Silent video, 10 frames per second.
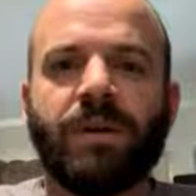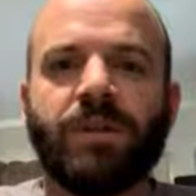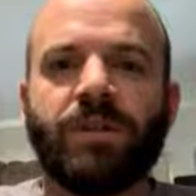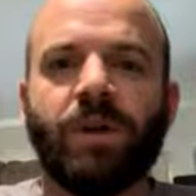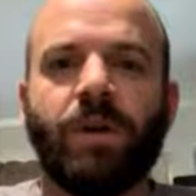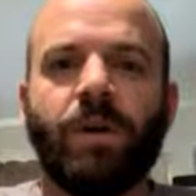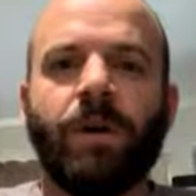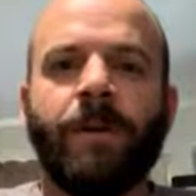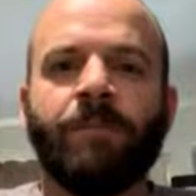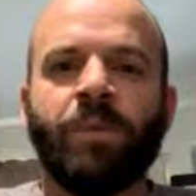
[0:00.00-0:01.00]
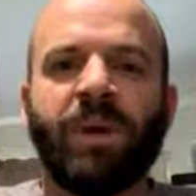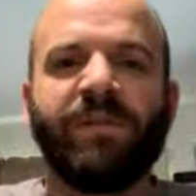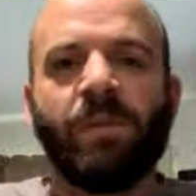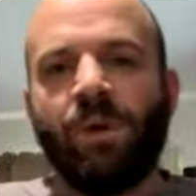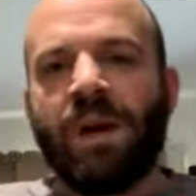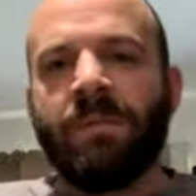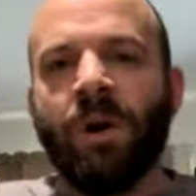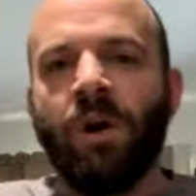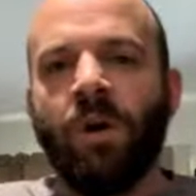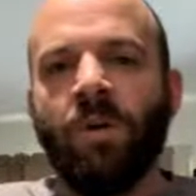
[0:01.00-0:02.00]
So whenever you bring them
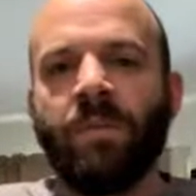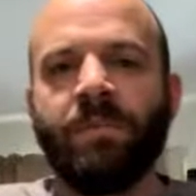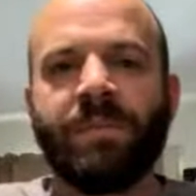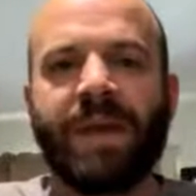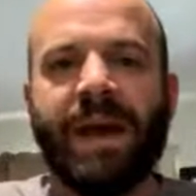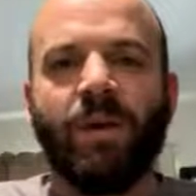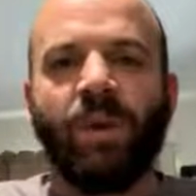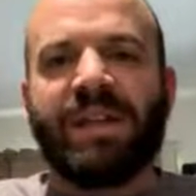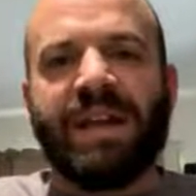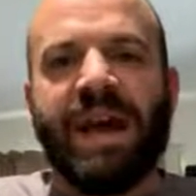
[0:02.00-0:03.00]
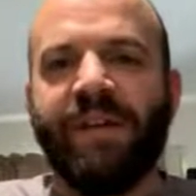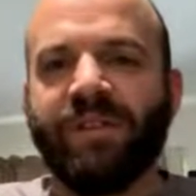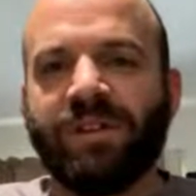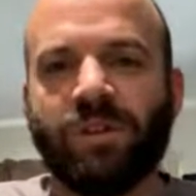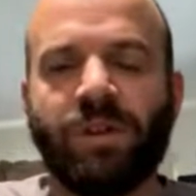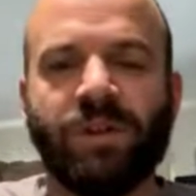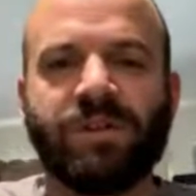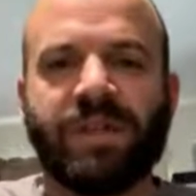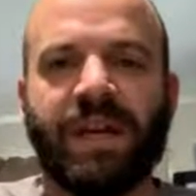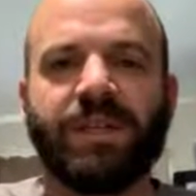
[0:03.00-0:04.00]
home at a week and a half into
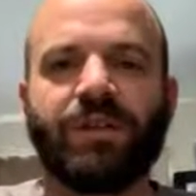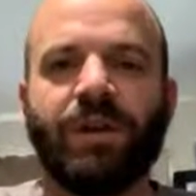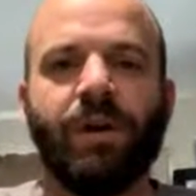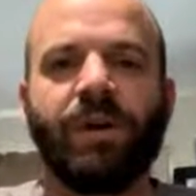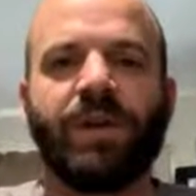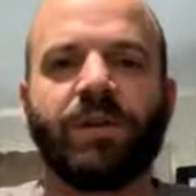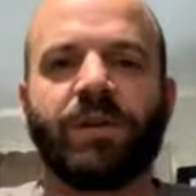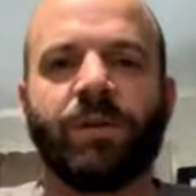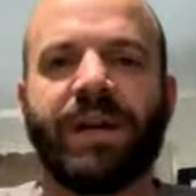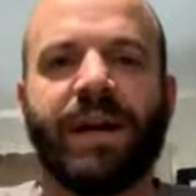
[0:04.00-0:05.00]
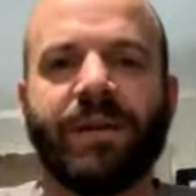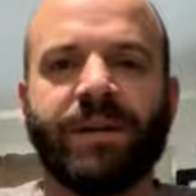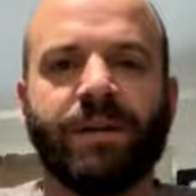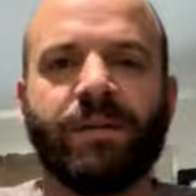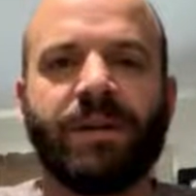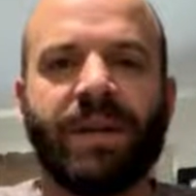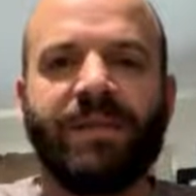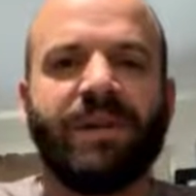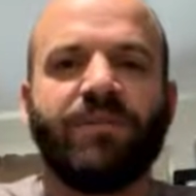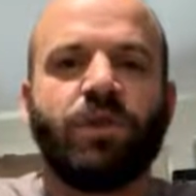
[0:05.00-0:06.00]
adult stage, they're already on their way downhill.
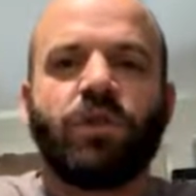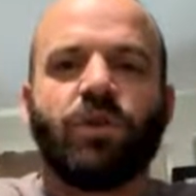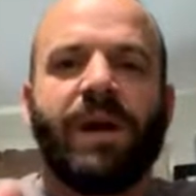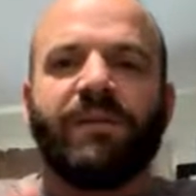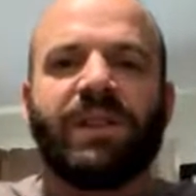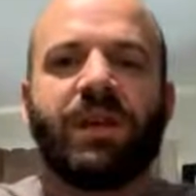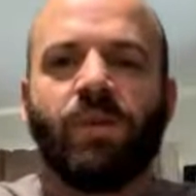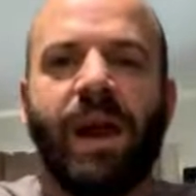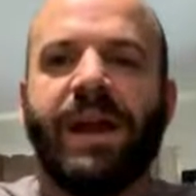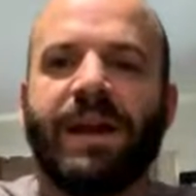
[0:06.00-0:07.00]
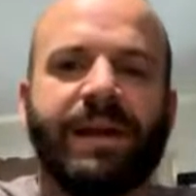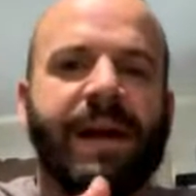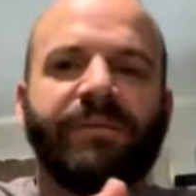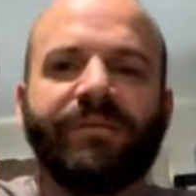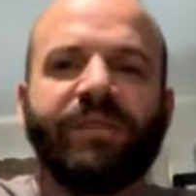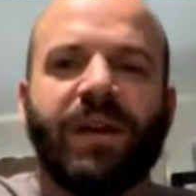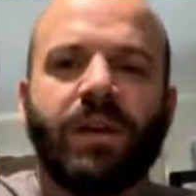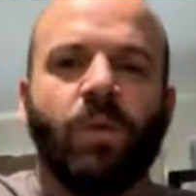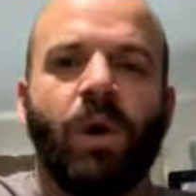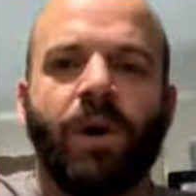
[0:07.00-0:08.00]
Even if you do everything right and have them fed
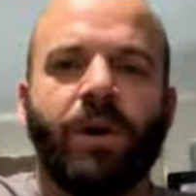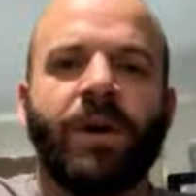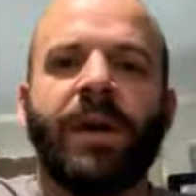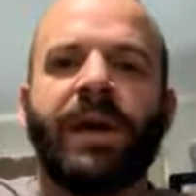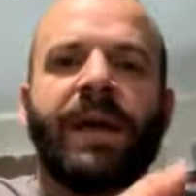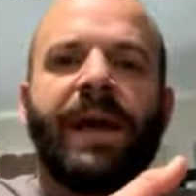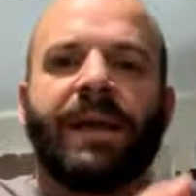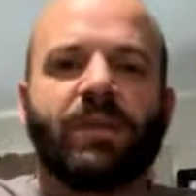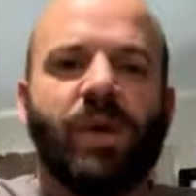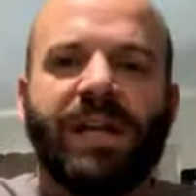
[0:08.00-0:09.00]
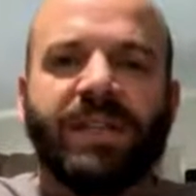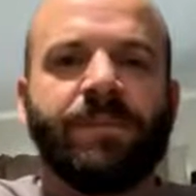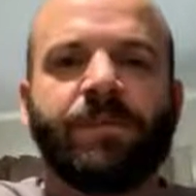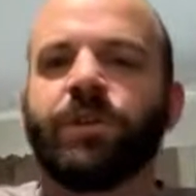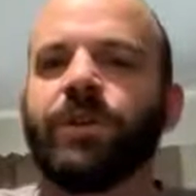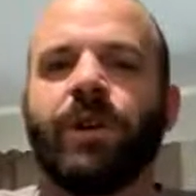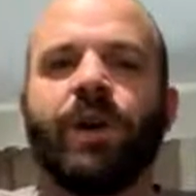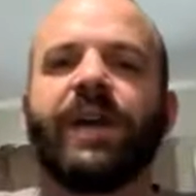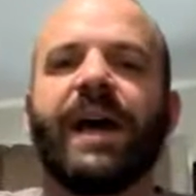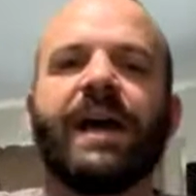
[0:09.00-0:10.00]
and watered and at the right temperature and
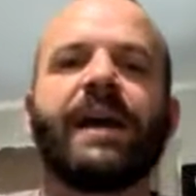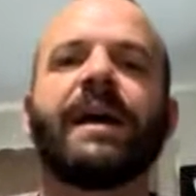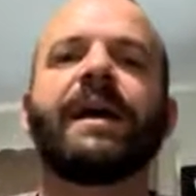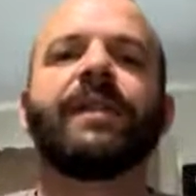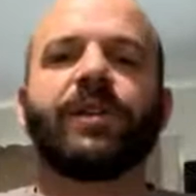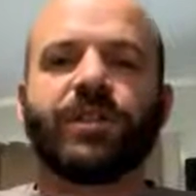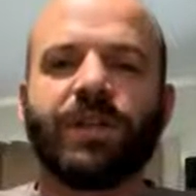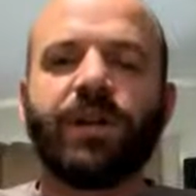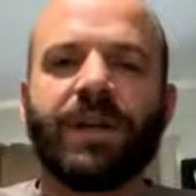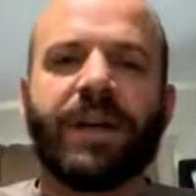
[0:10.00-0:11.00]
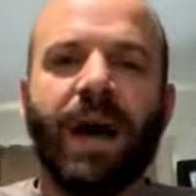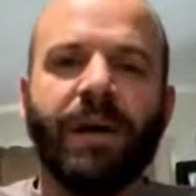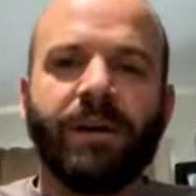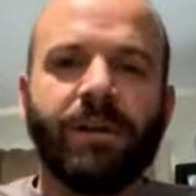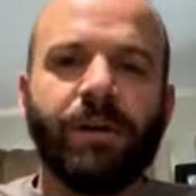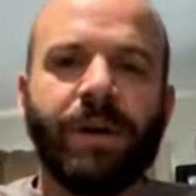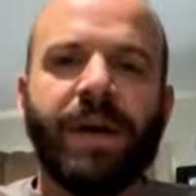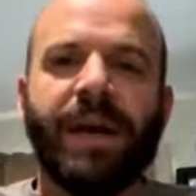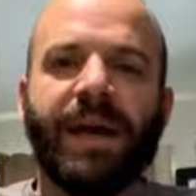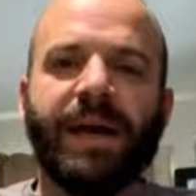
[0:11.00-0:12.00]
all that, they're still going to die on you.
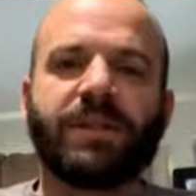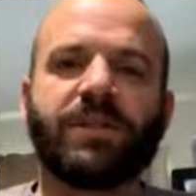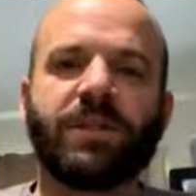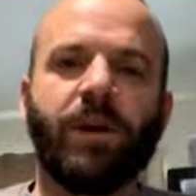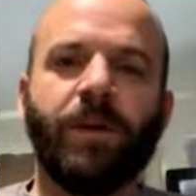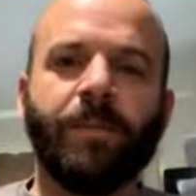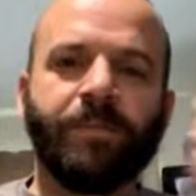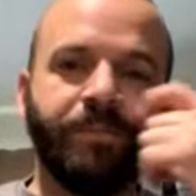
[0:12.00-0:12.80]
And so